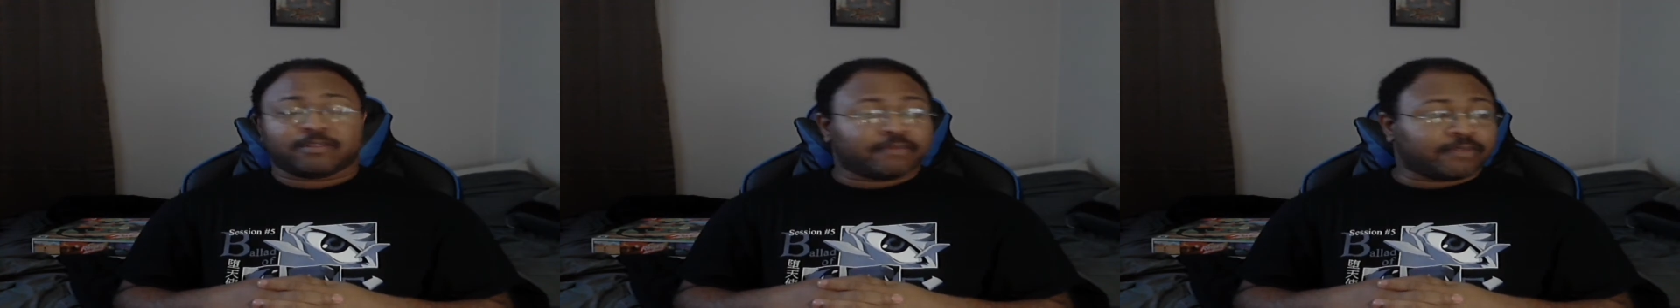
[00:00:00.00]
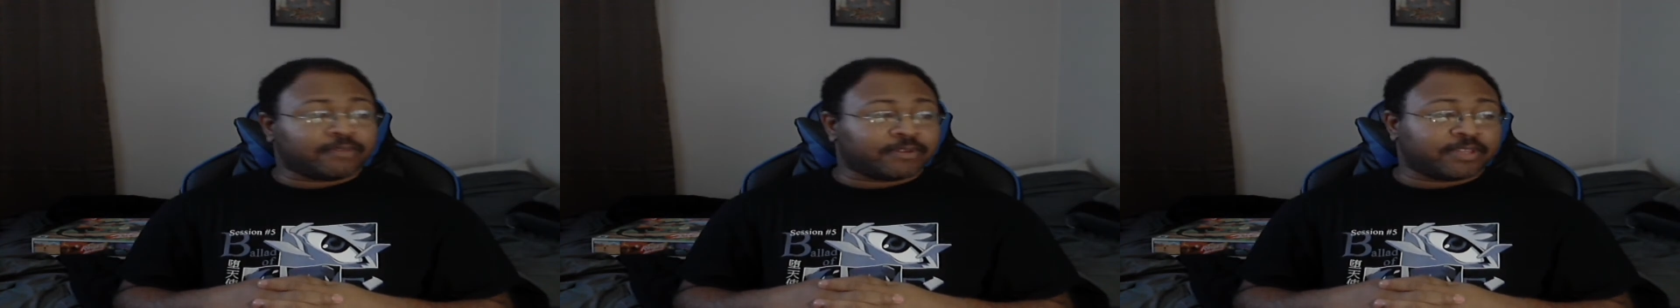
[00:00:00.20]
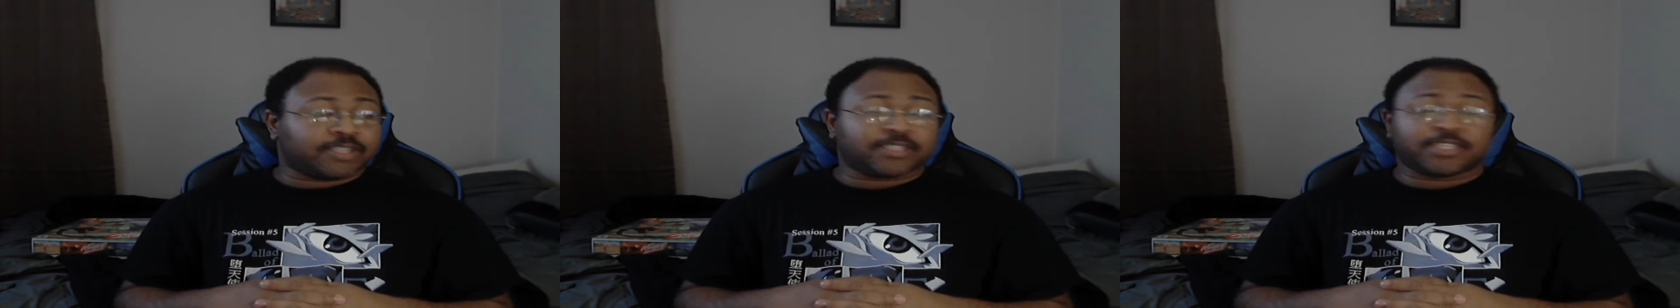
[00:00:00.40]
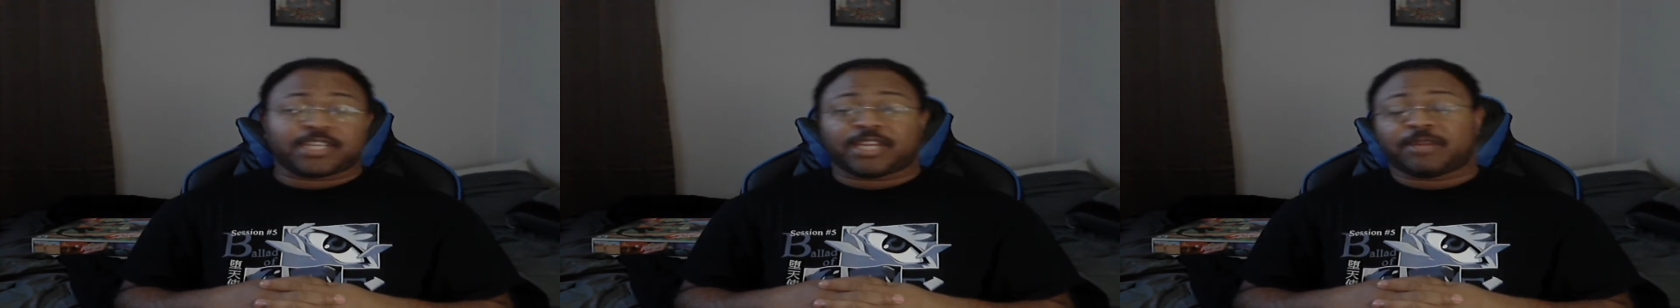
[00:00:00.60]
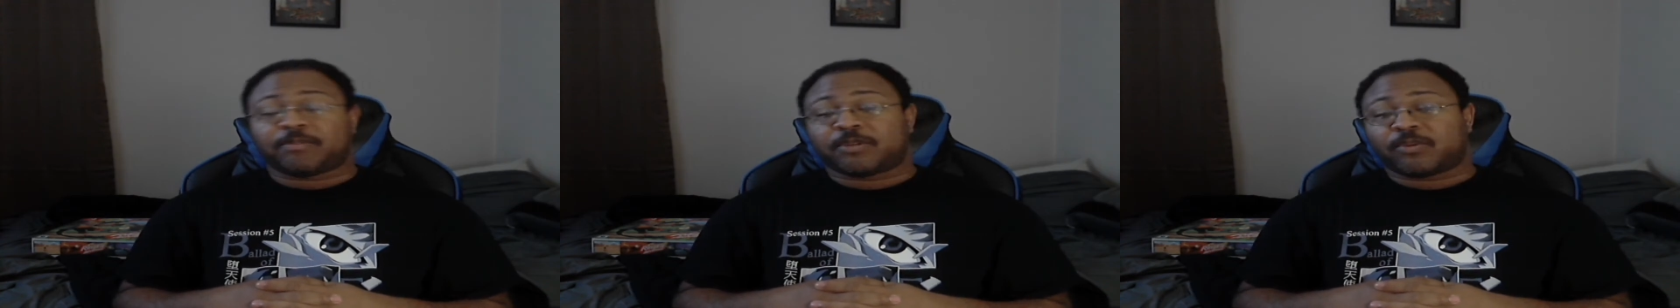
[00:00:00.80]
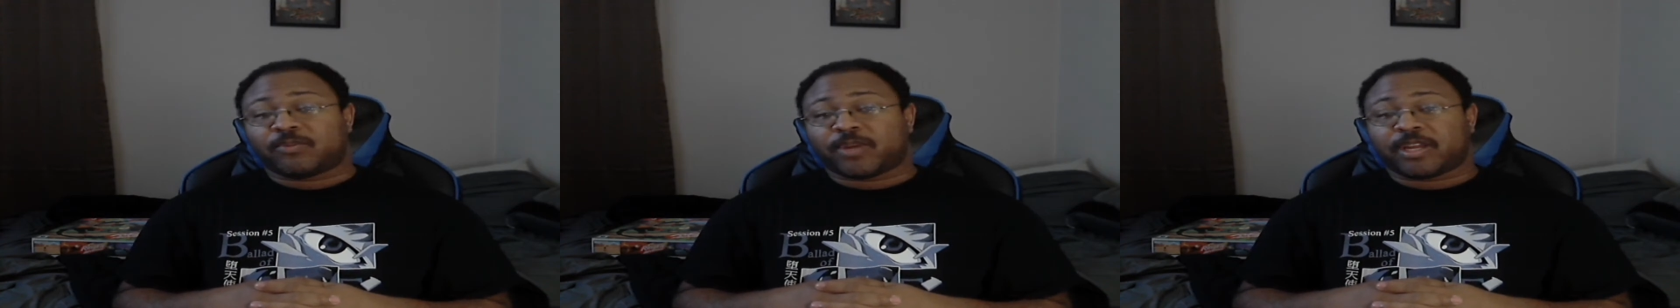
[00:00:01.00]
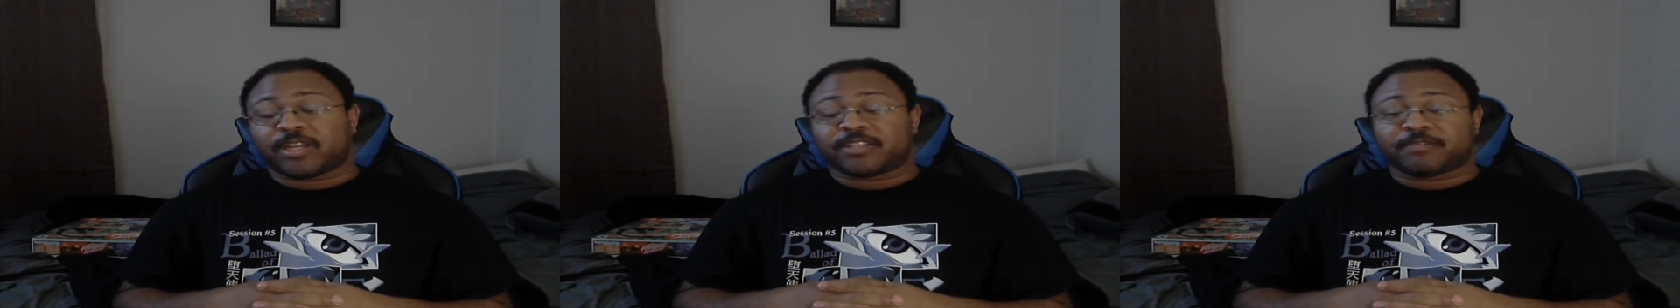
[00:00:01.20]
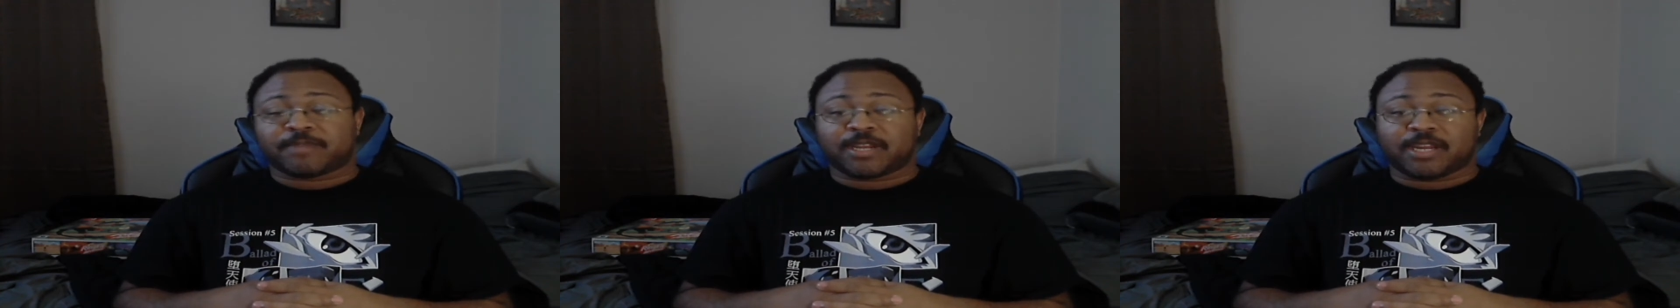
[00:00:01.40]
for this team to win
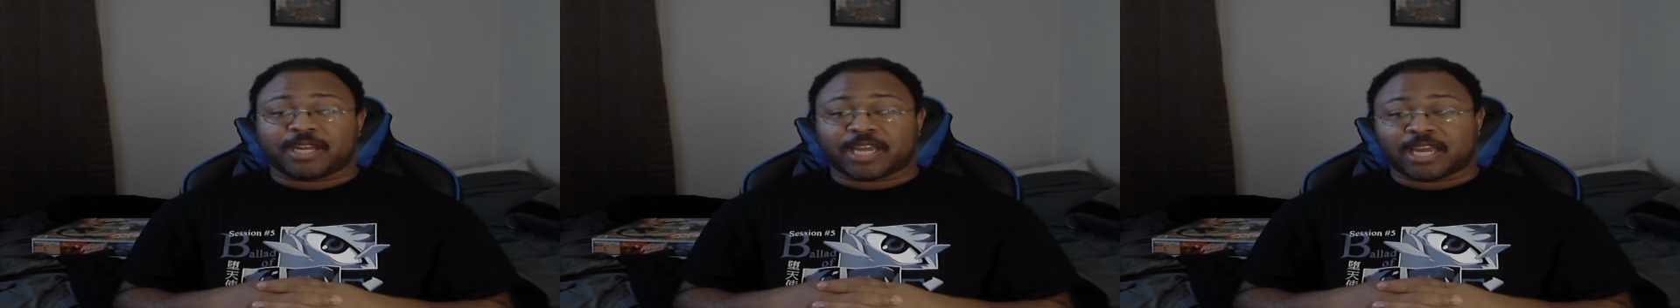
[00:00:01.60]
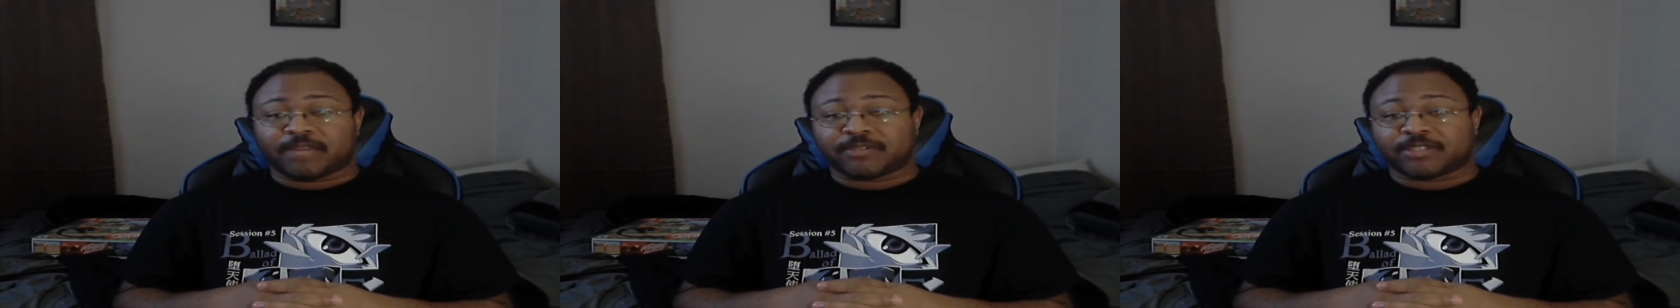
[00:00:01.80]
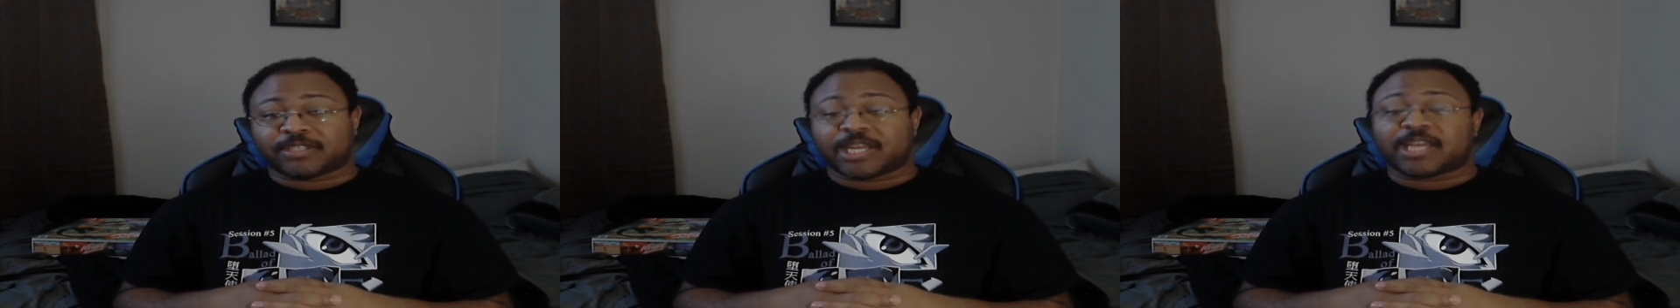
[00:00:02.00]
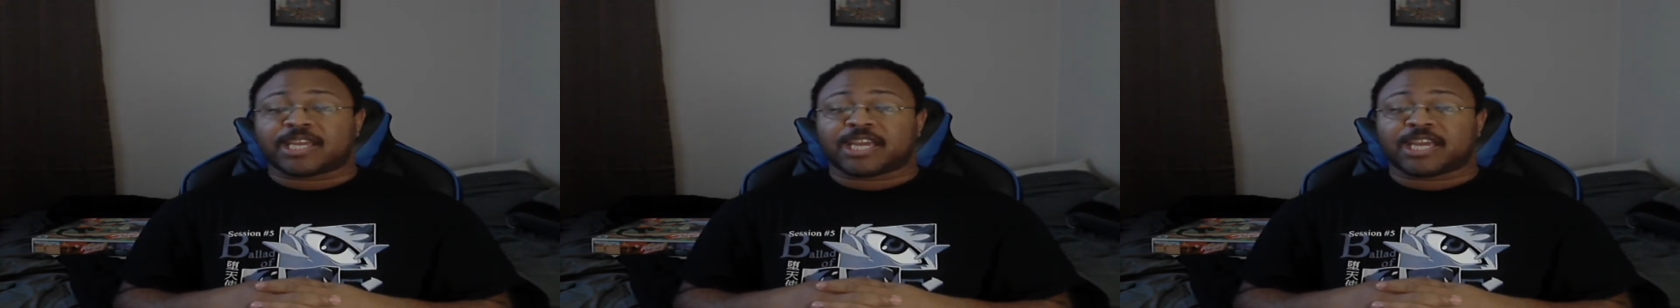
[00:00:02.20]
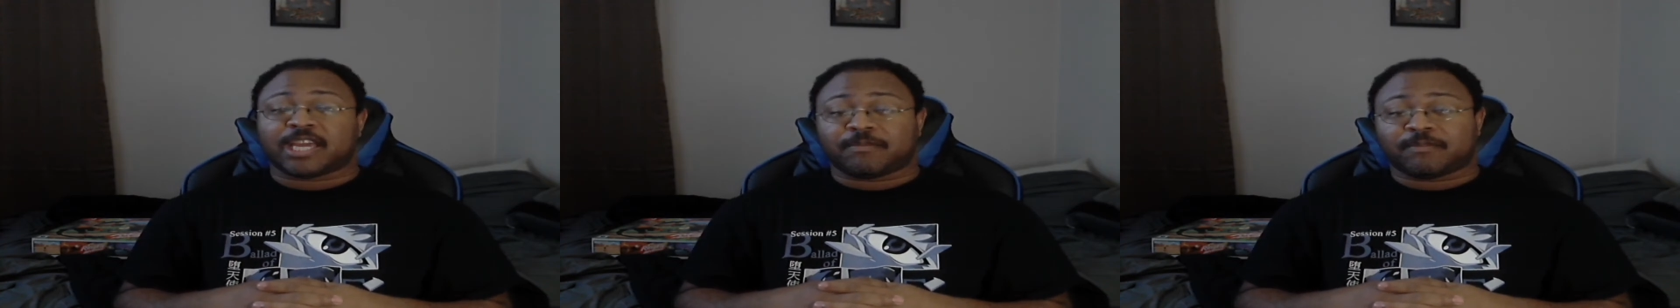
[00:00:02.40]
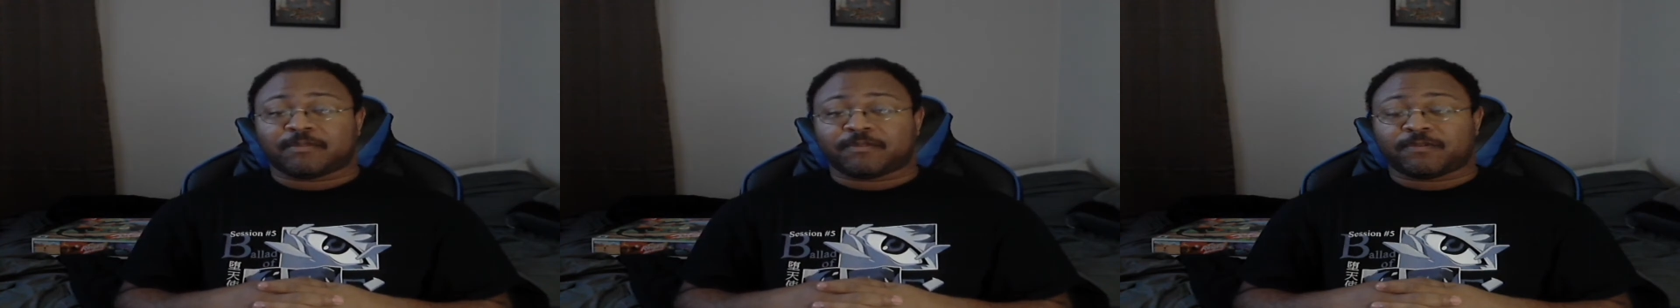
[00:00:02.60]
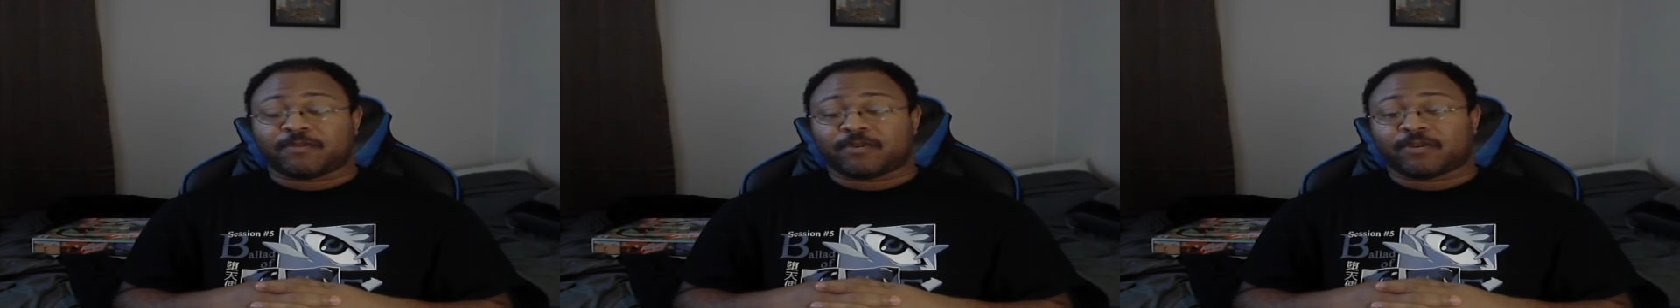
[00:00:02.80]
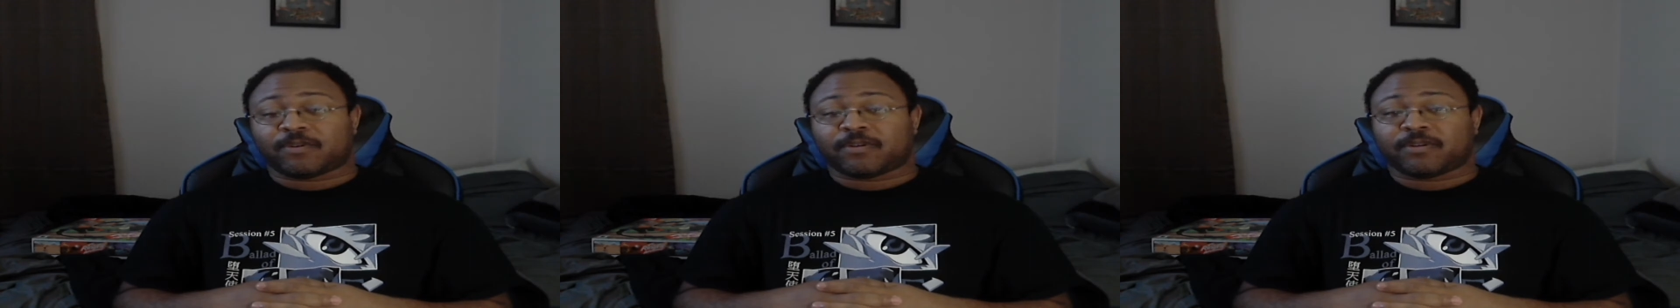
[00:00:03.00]
as many games as they can
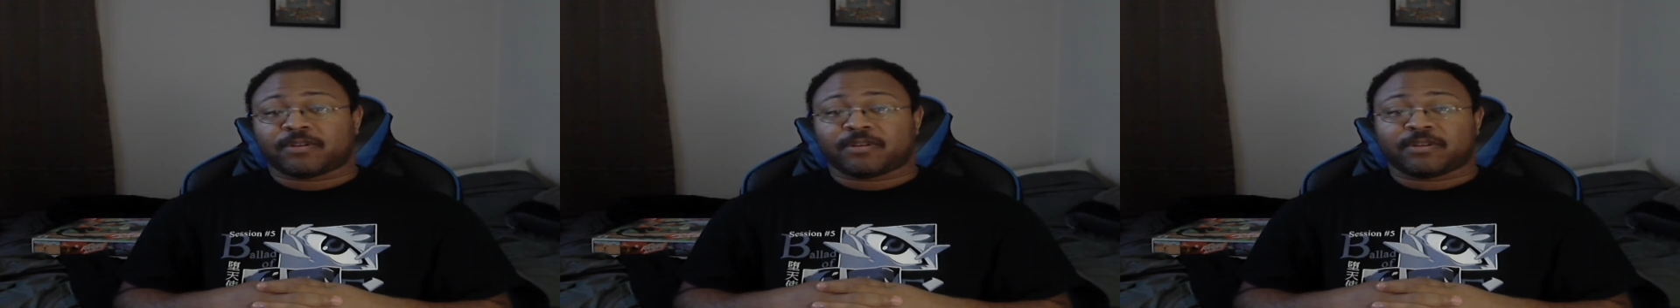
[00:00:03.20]
before